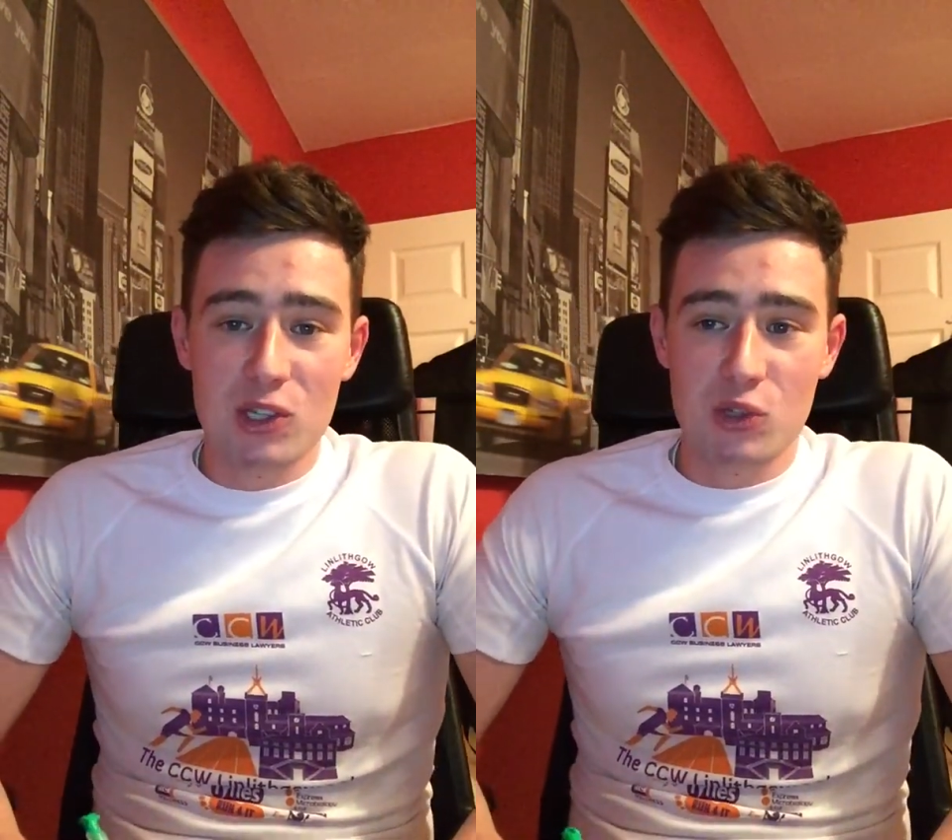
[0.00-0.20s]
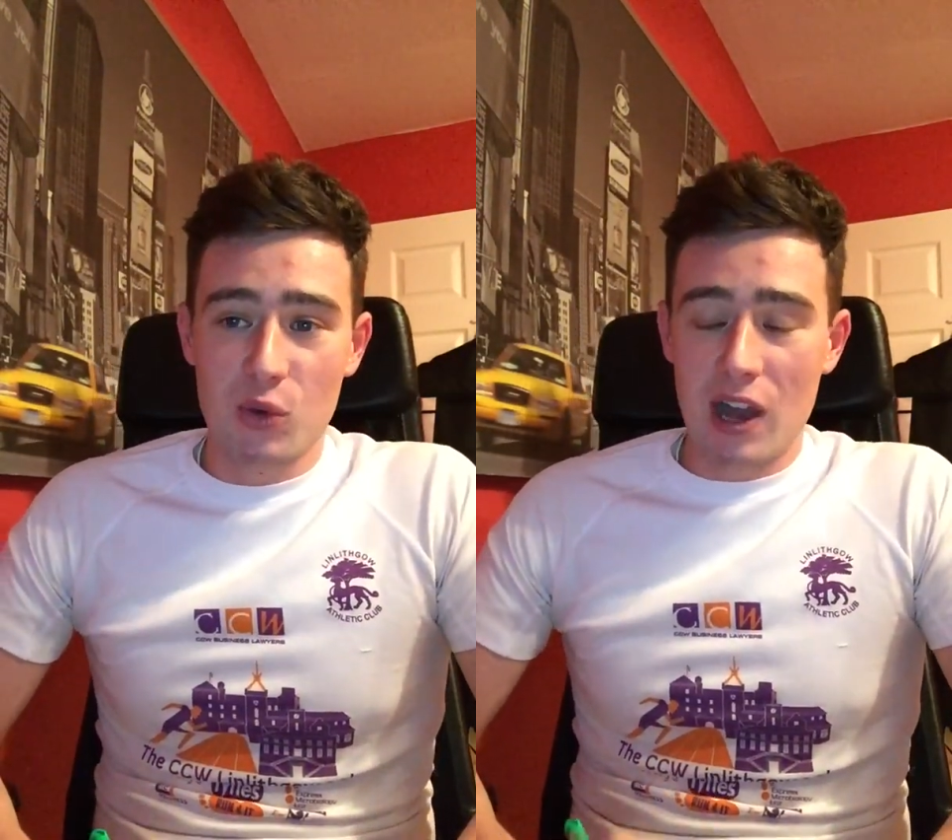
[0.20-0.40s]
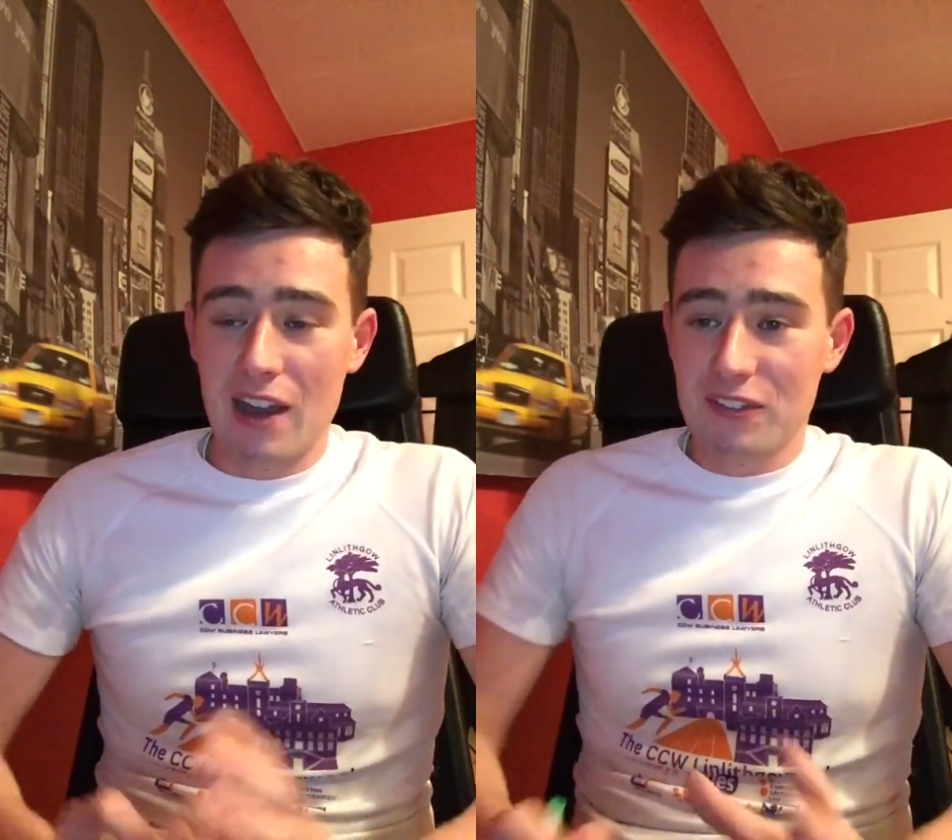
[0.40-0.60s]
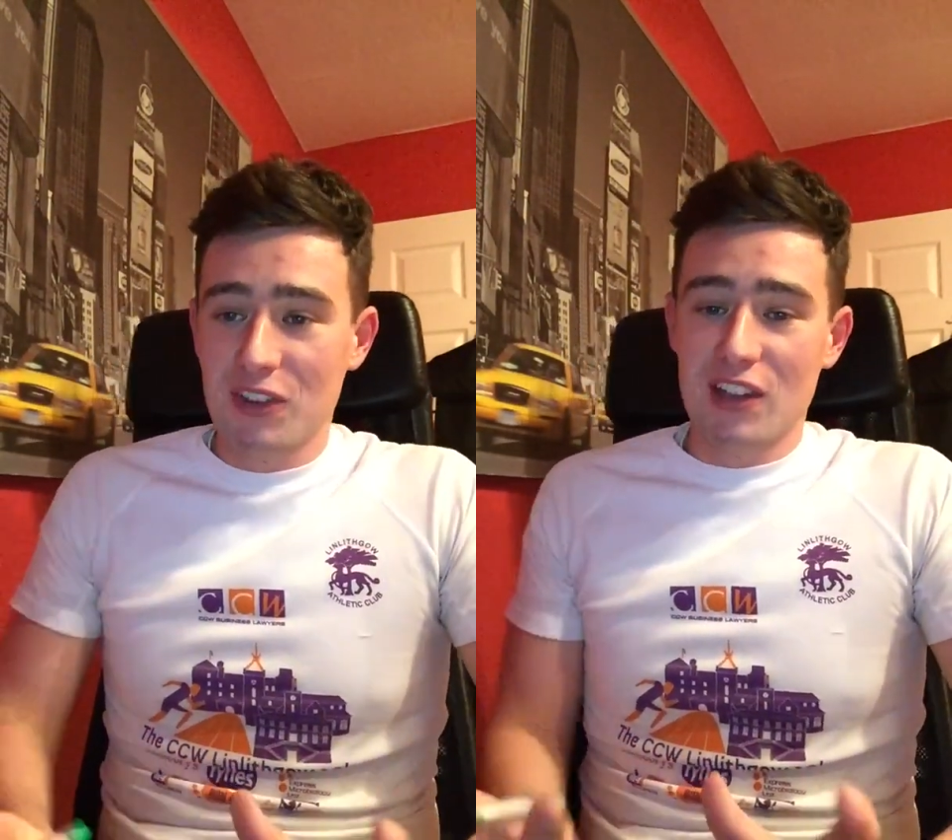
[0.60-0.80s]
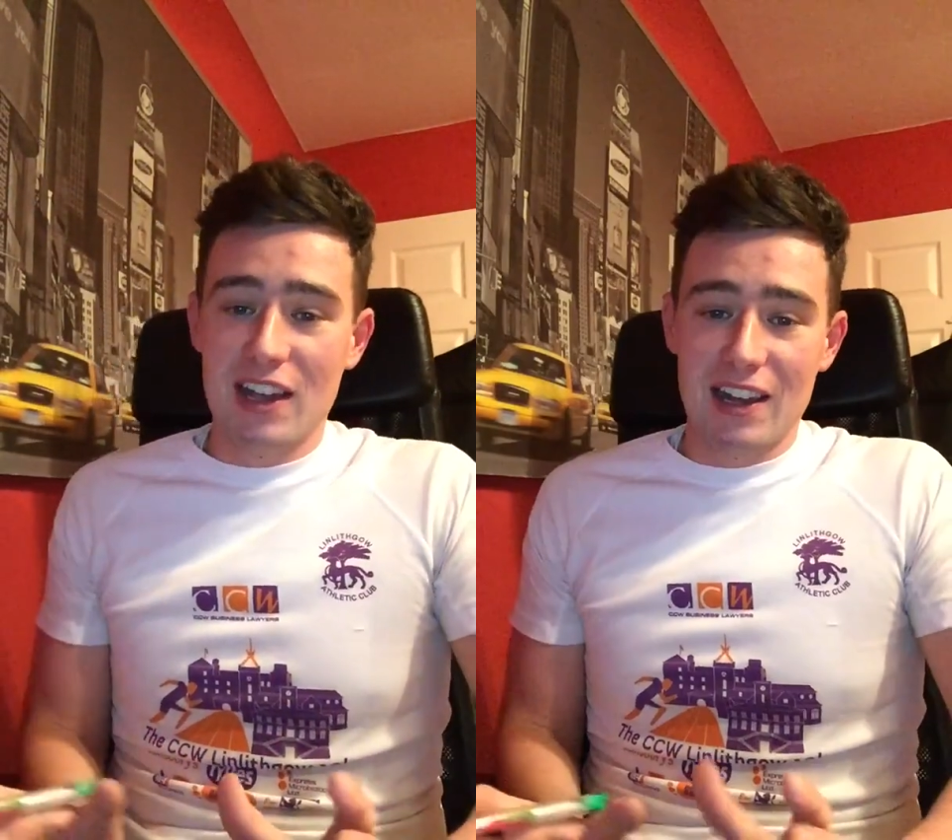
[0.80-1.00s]
So
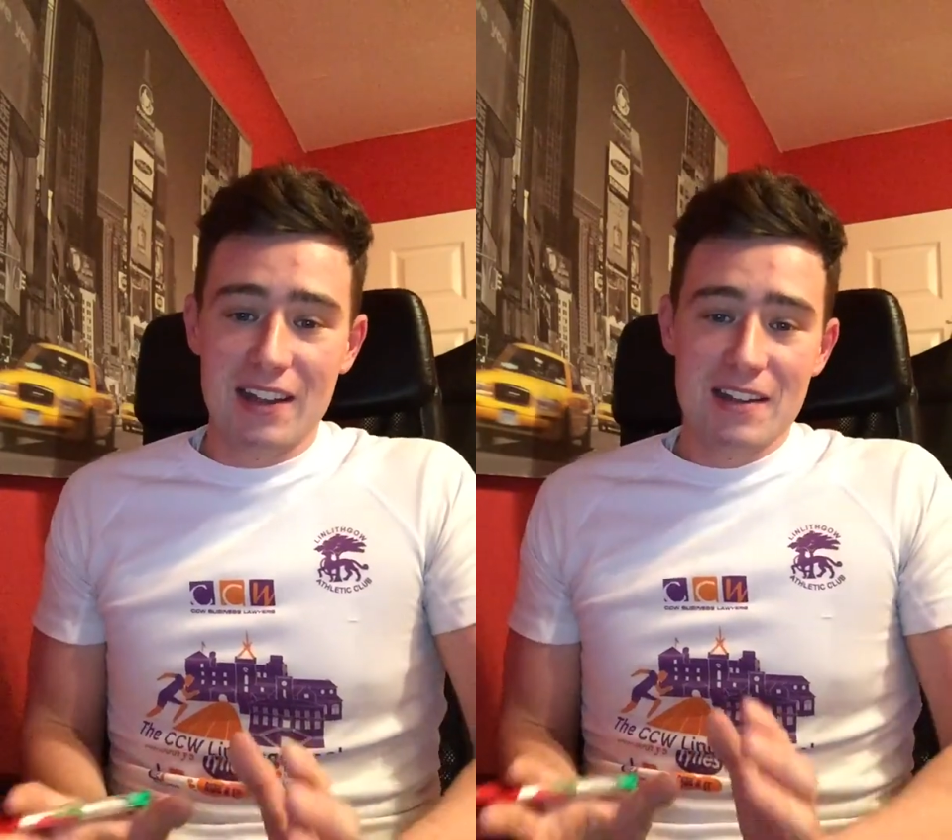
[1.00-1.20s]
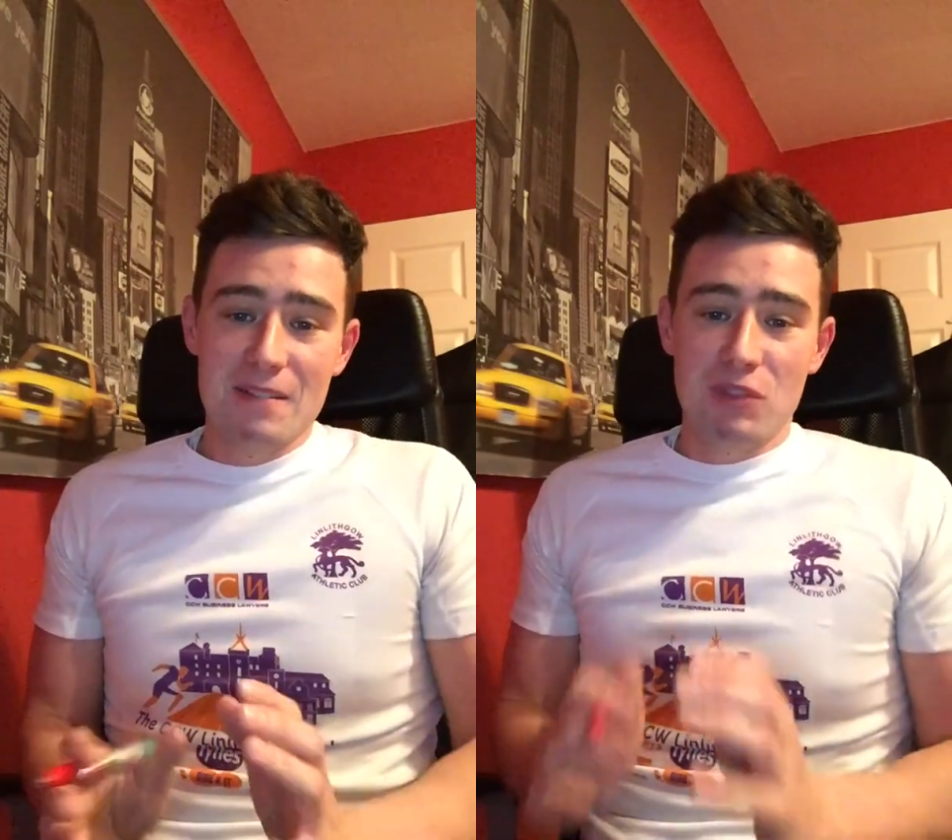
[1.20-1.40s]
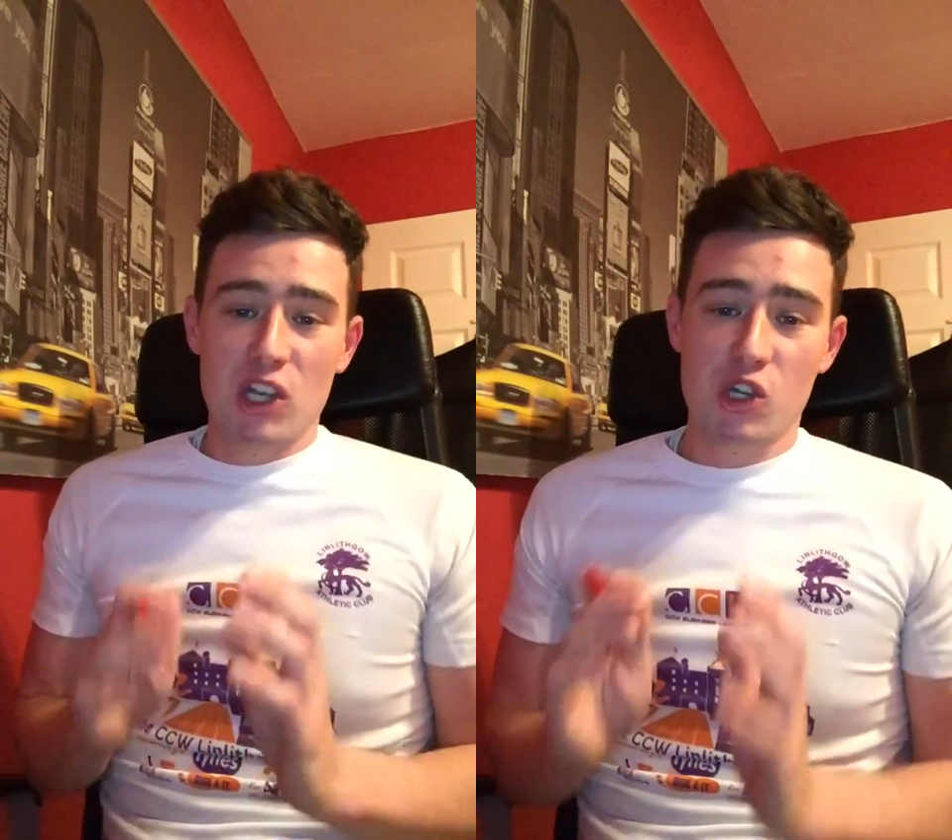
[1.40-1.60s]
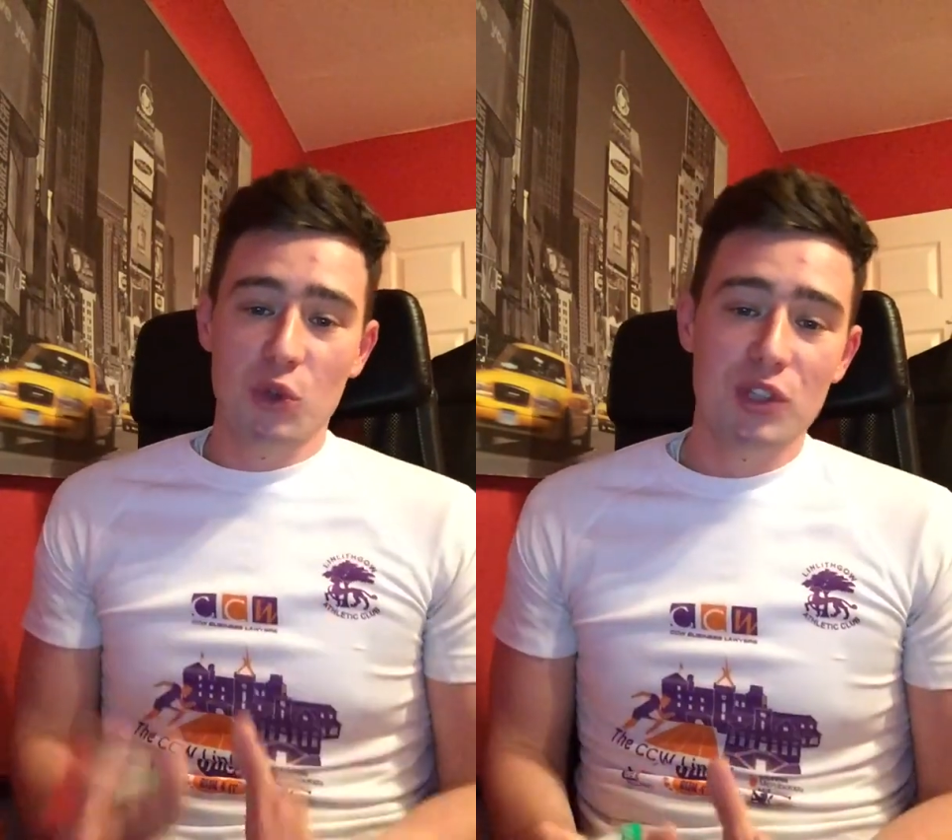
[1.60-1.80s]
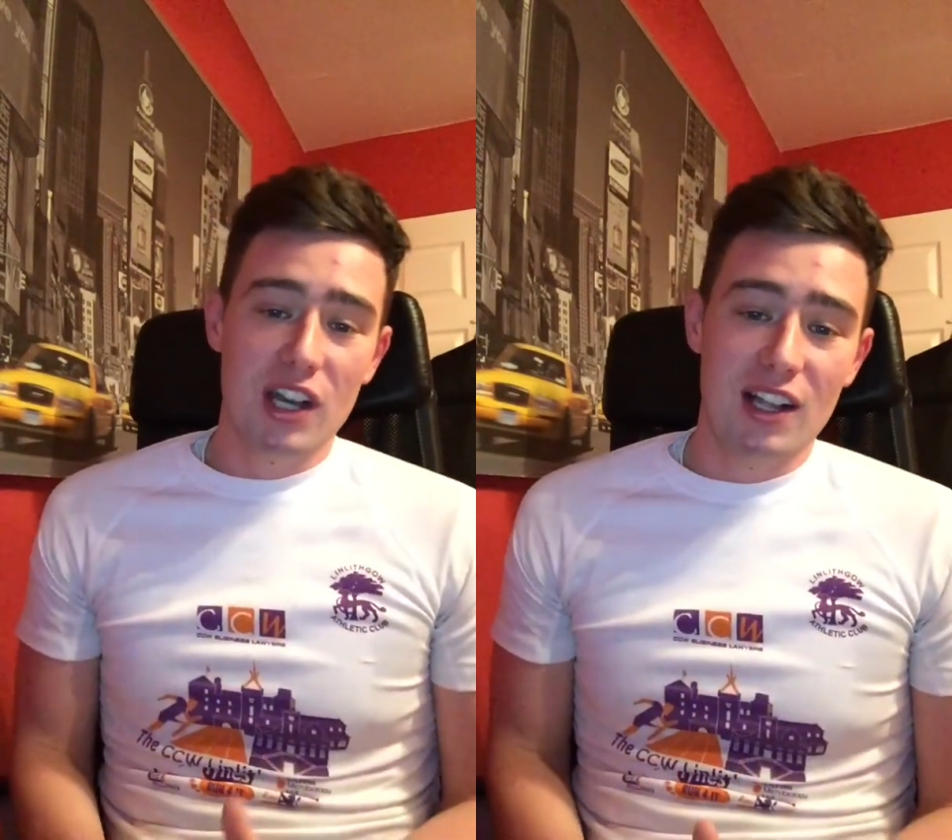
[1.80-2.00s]
after that, he
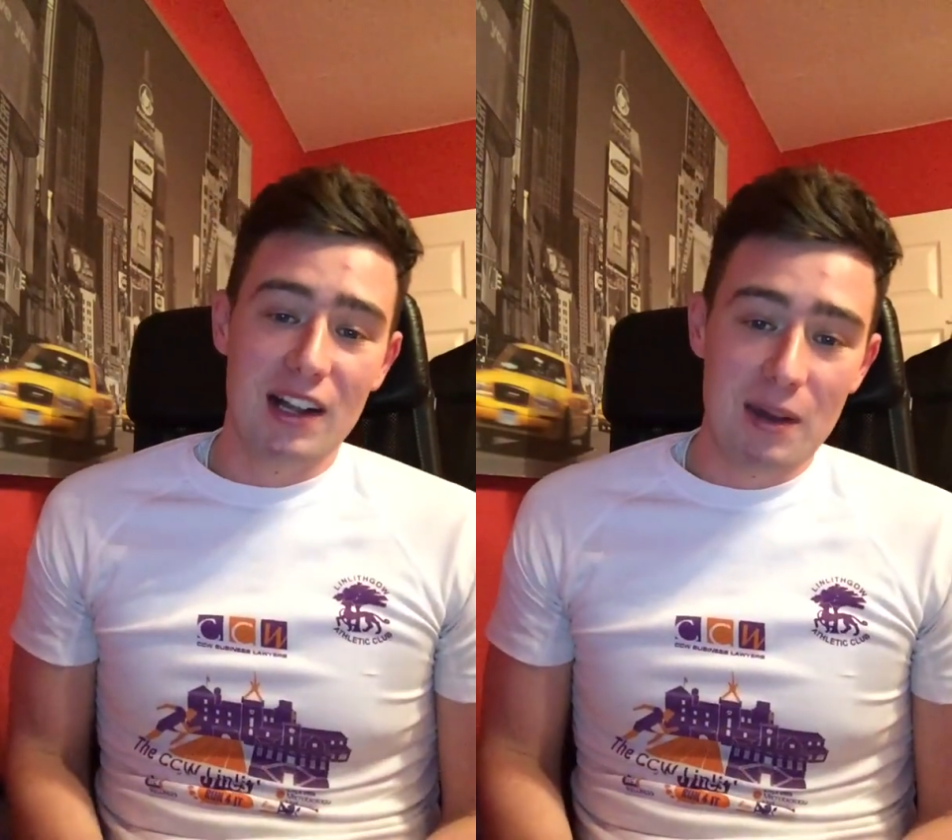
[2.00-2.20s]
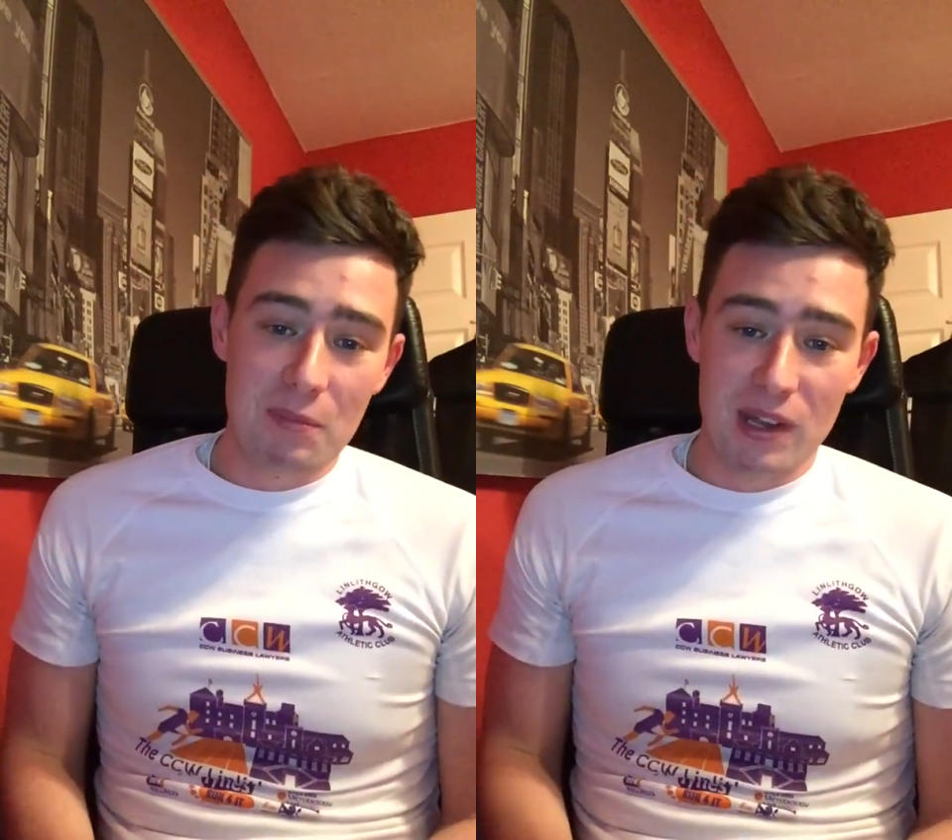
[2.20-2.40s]
showed the clip,